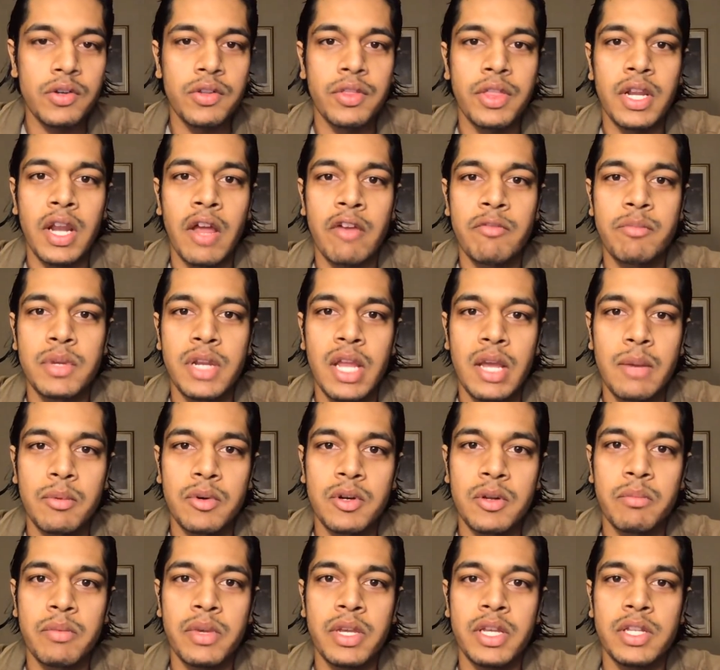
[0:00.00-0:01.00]
that I've been able
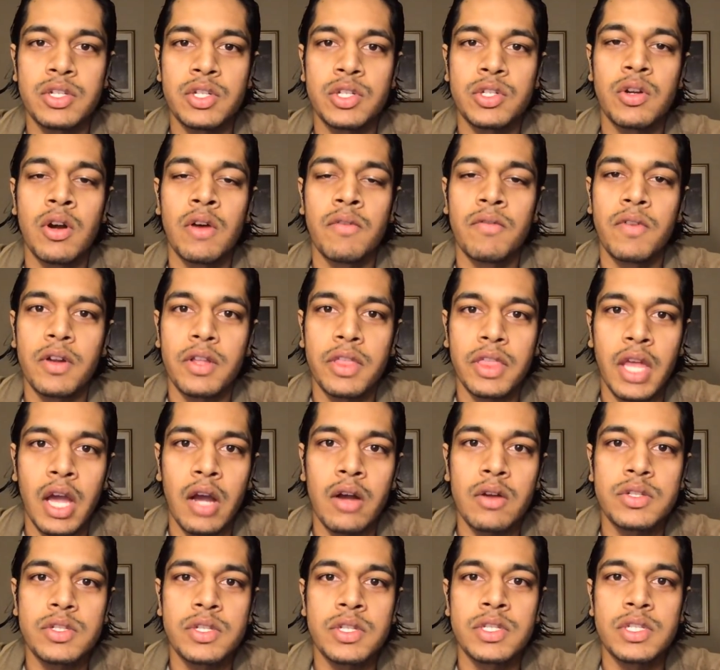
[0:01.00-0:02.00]
to meet just over
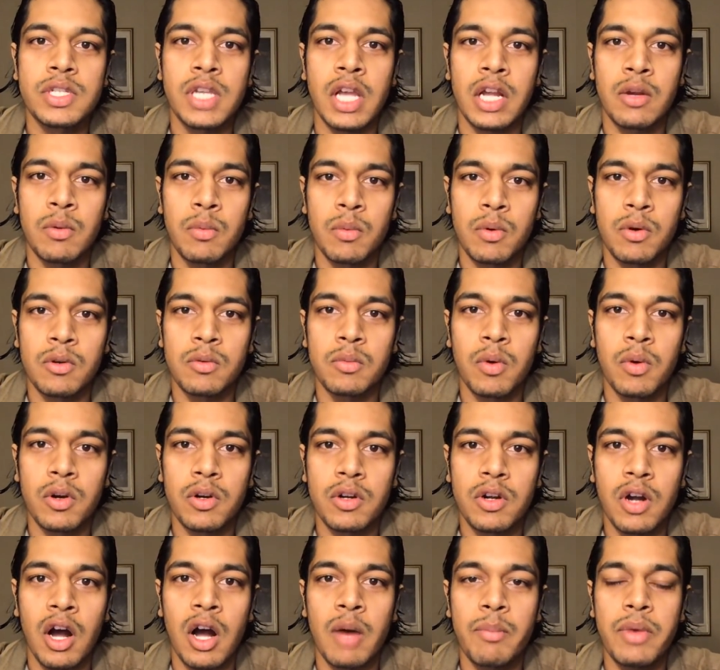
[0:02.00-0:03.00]
1,000 Second World War
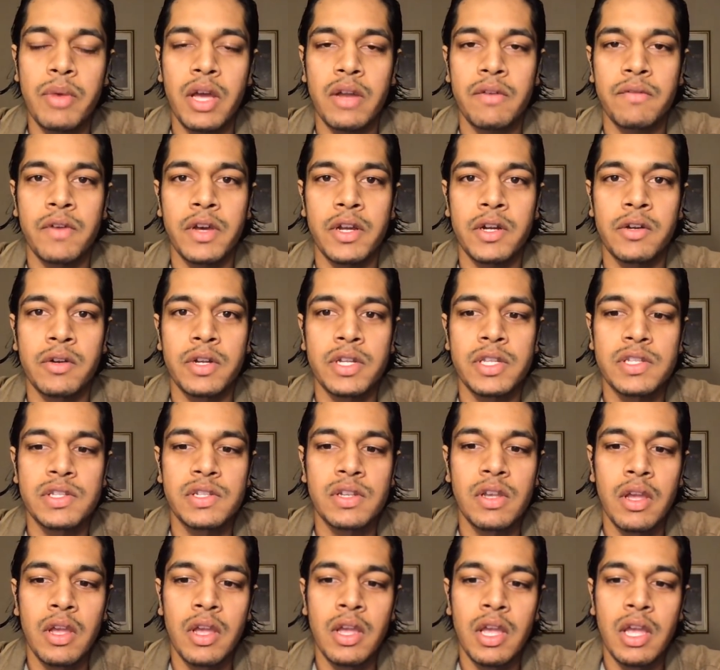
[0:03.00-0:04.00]
combat veterans.
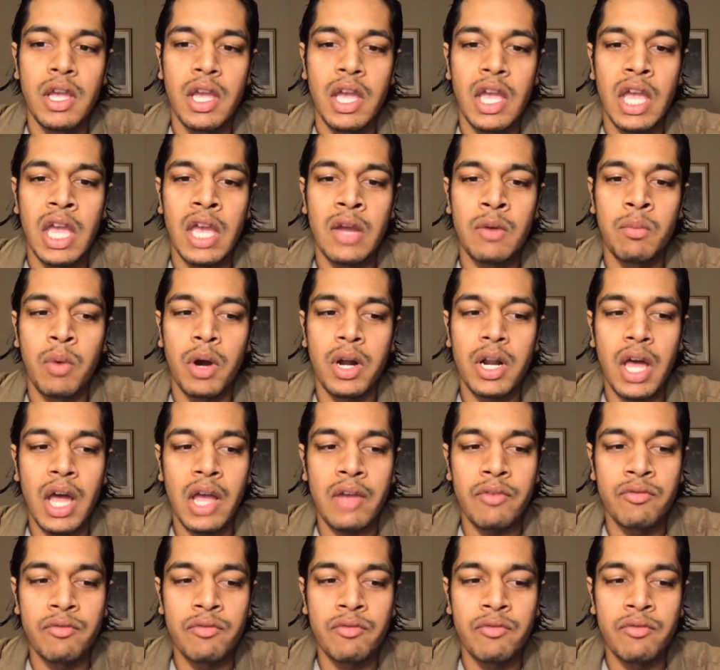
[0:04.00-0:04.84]
And what I've